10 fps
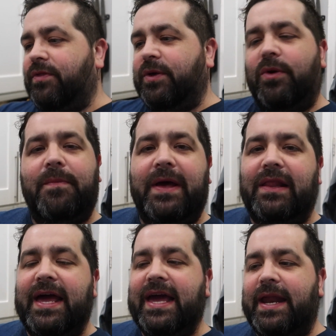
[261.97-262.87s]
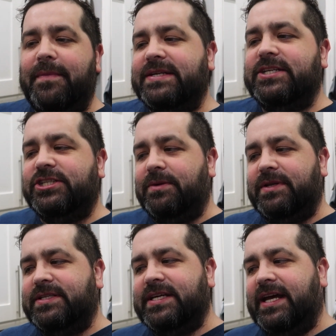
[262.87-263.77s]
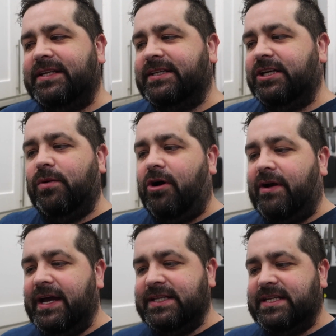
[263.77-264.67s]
they were a bit late and I messaged him and said, are you alright?